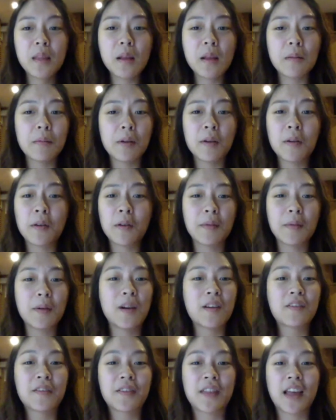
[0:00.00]

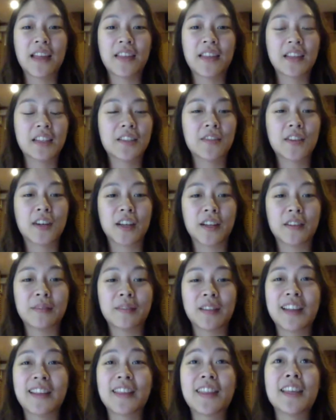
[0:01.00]
apart from that, that's
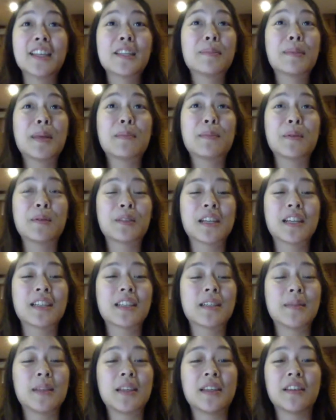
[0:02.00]
fine. And these people tend
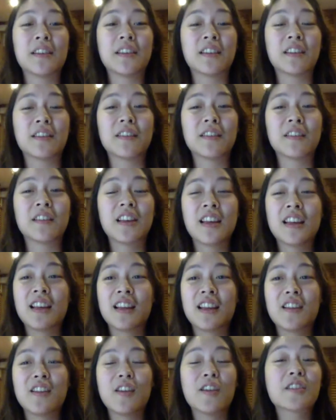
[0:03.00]
to be
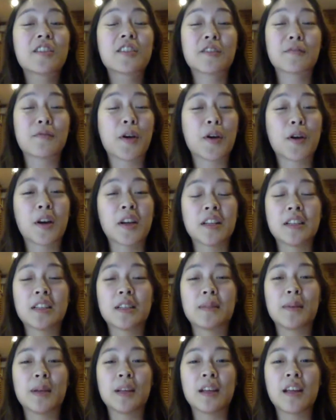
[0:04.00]
not just
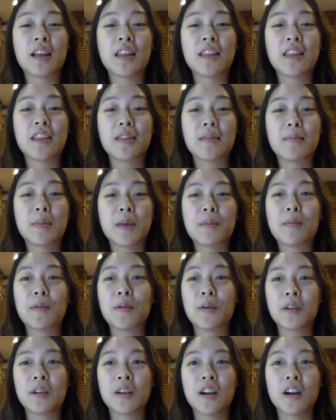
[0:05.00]
rowers, but
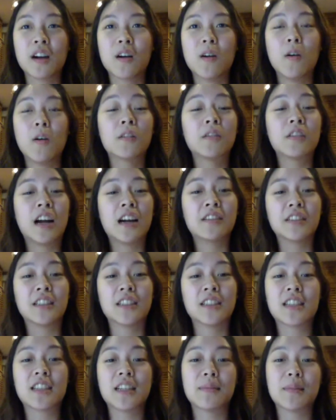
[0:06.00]
people who are all
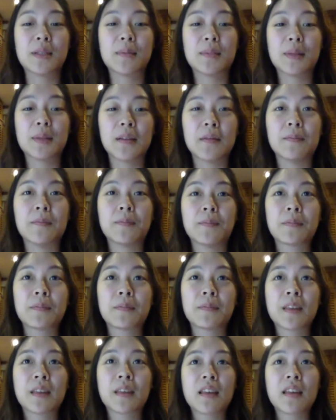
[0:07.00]
rounded seem to be
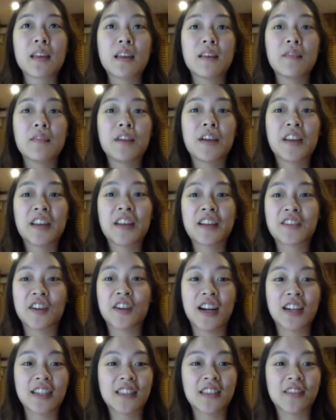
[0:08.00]
very
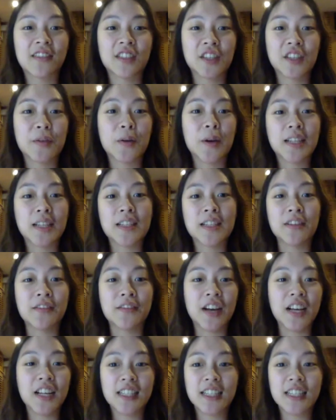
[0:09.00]
attractive to US
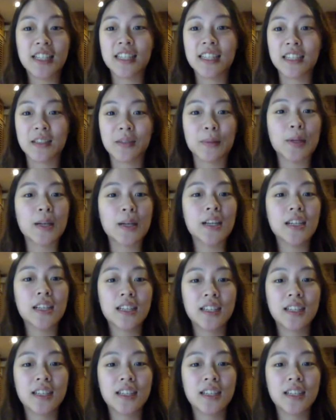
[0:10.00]
universities as well.